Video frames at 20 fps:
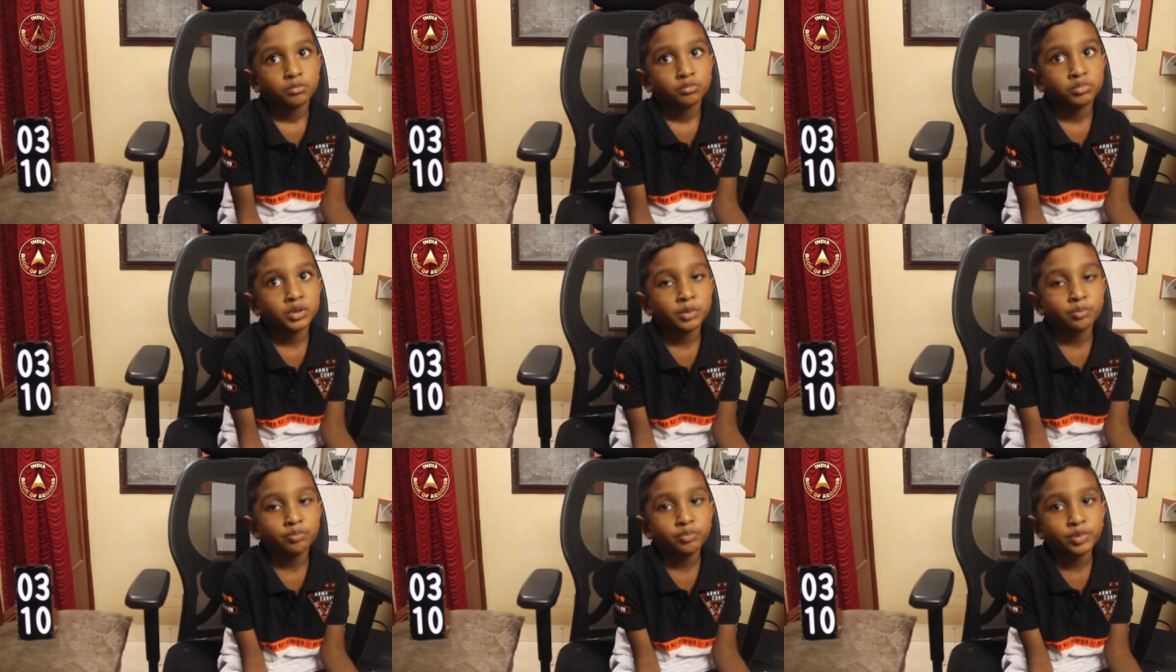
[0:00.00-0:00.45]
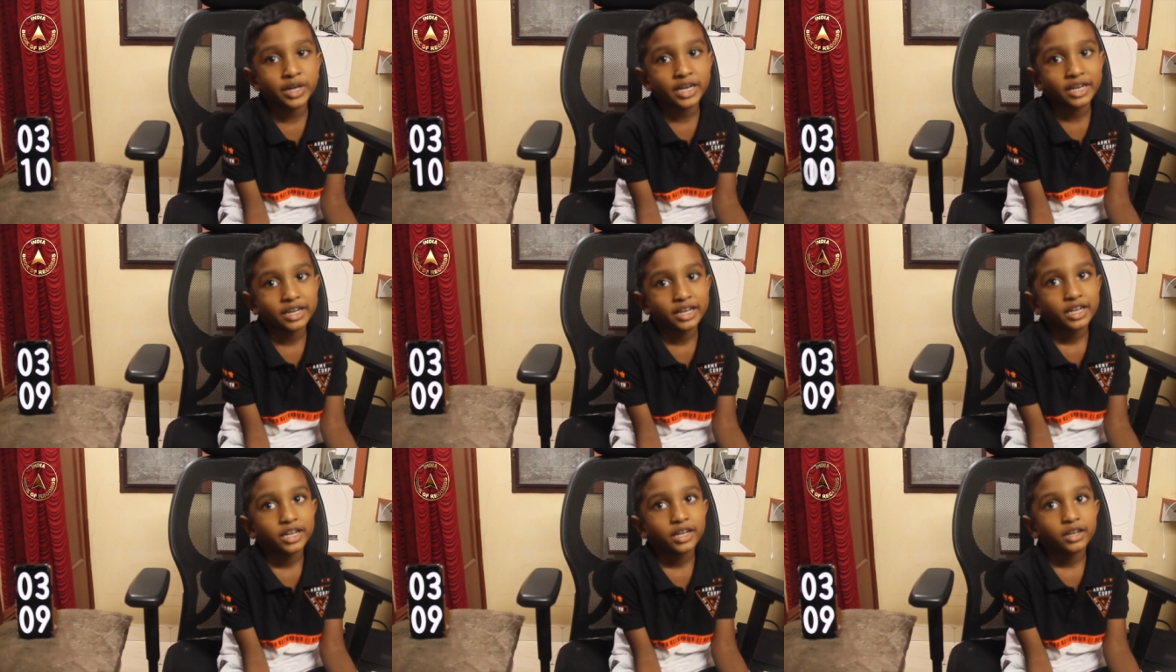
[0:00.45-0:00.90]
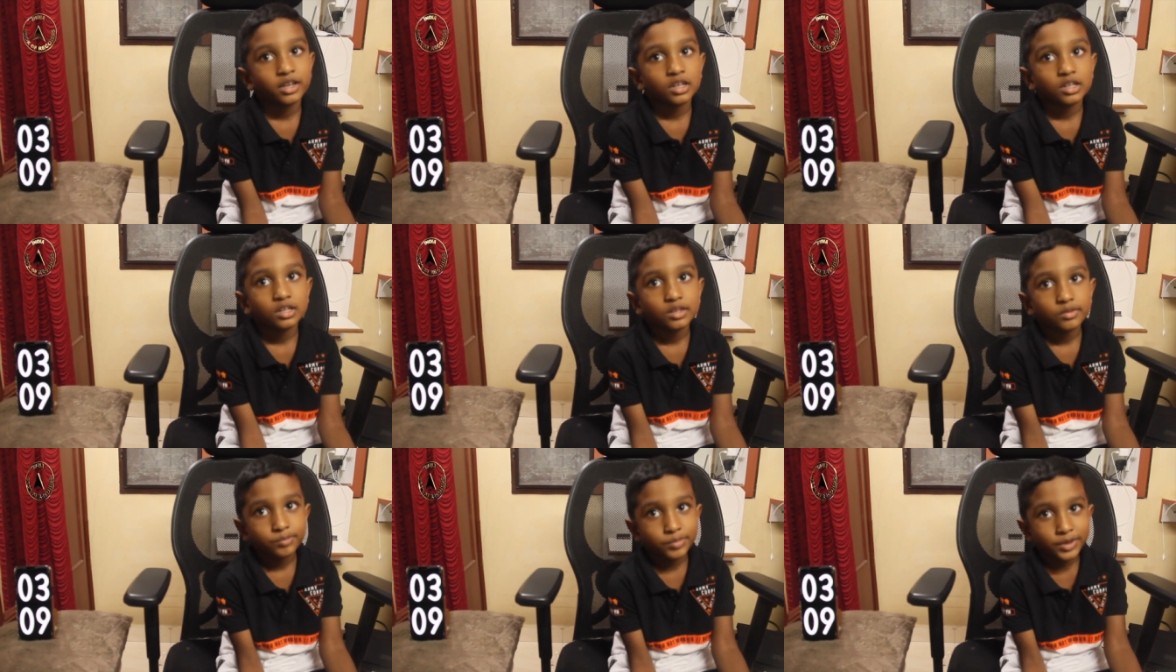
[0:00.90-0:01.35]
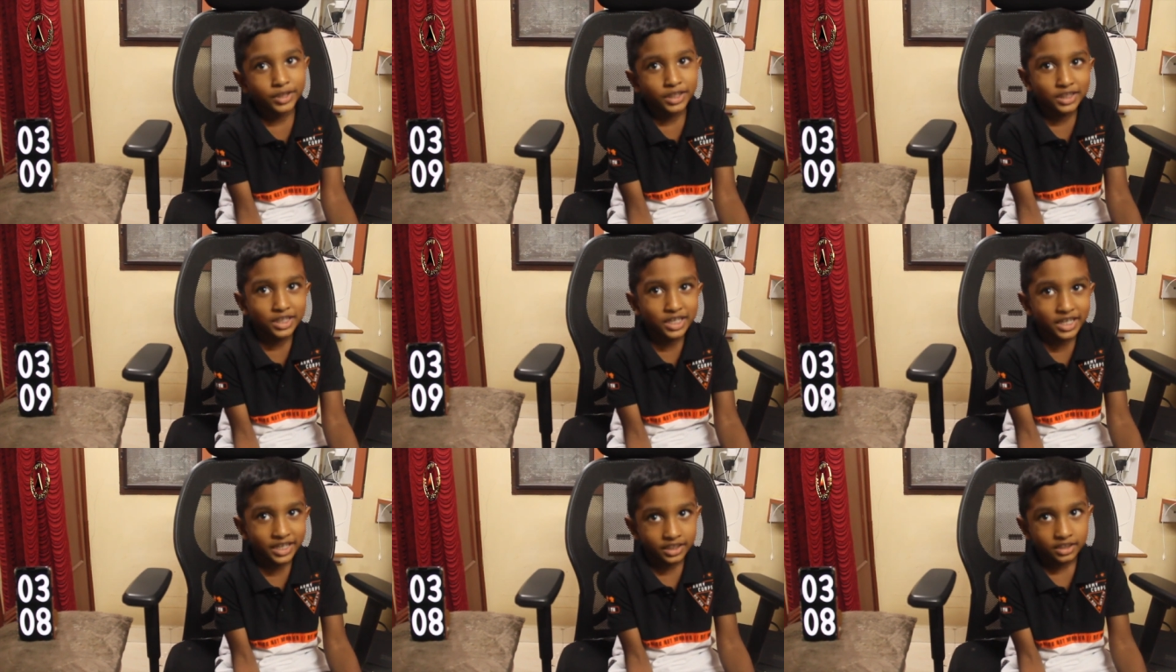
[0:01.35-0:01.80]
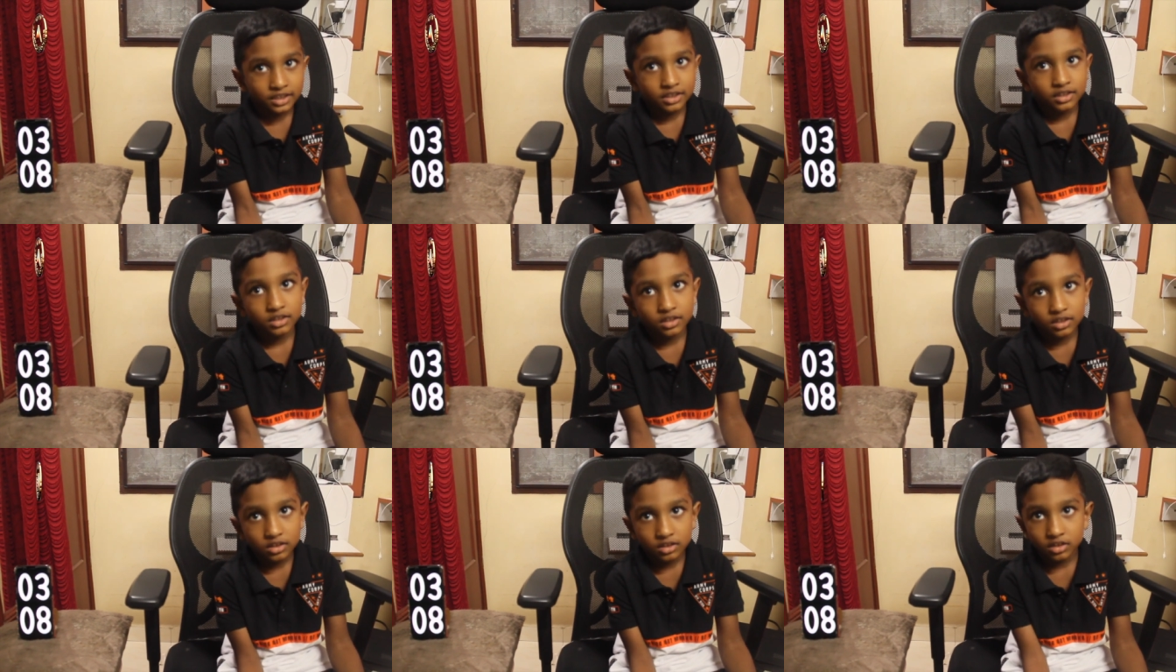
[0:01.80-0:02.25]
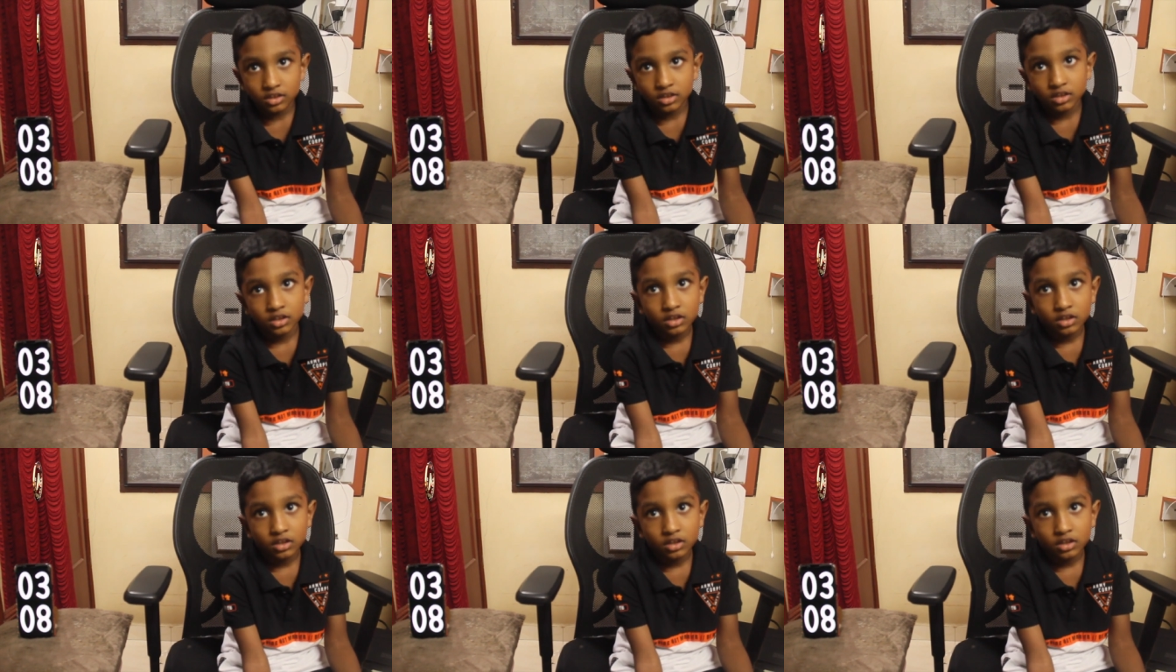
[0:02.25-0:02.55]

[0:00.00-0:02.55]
puppy, pig, piglet, rabbit,